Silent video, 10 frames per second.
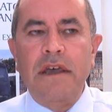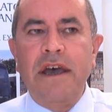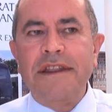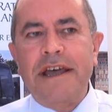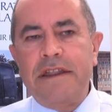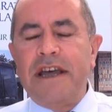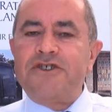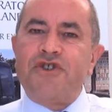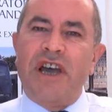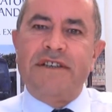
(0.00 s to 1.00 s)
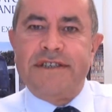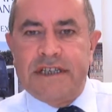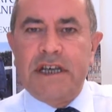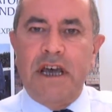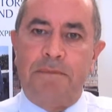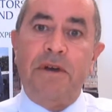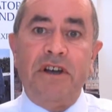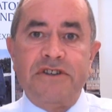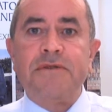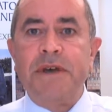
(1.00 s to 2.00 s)
Yeah, that trend
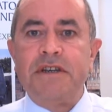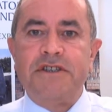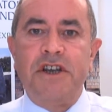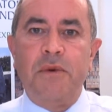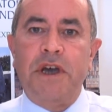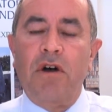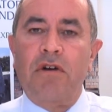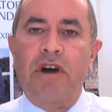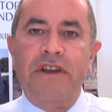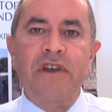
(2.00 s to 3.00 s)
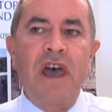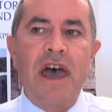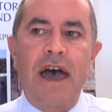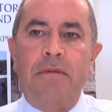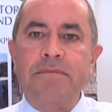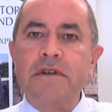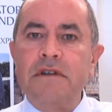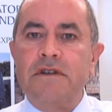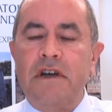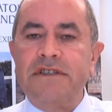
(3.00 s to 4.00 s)
appears to be continuing all right.
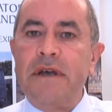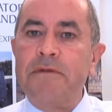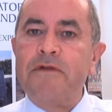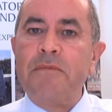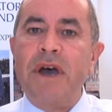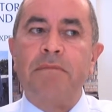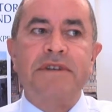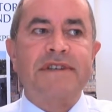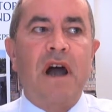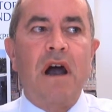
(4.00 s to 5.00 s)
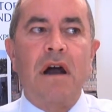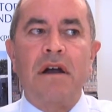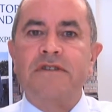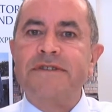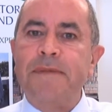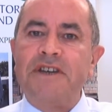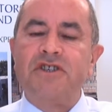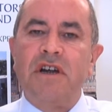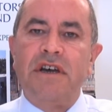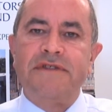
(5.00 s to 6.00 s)
Some of our members are
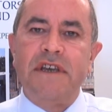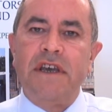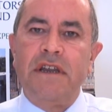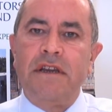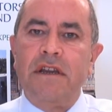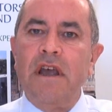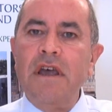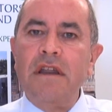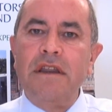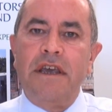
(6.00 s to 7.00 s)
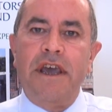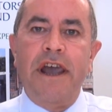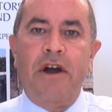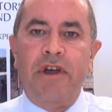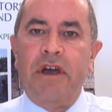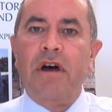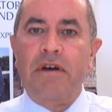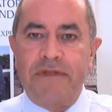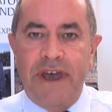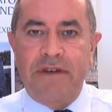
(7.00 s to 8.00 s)
specialising in the area
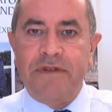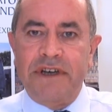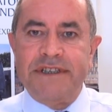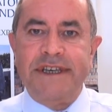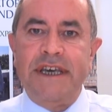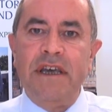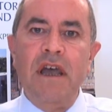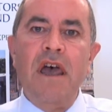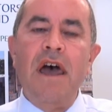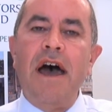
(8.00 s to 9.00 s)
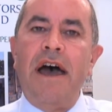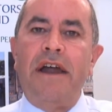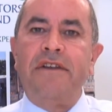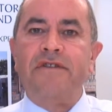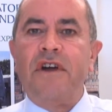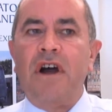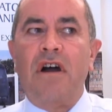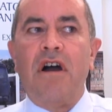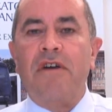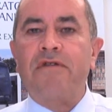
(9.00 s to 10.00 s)
of FIT and
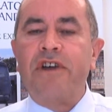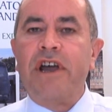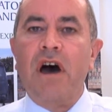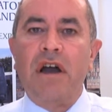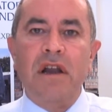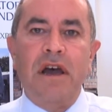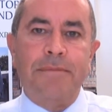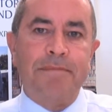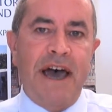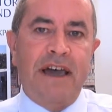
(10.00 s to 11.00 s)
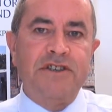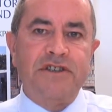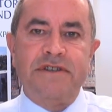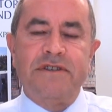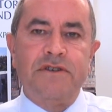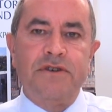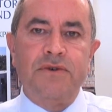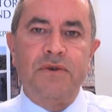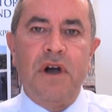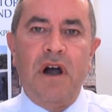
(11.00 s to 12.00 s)
are offering online packages
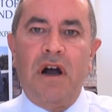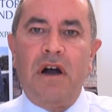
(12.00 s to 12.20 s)
to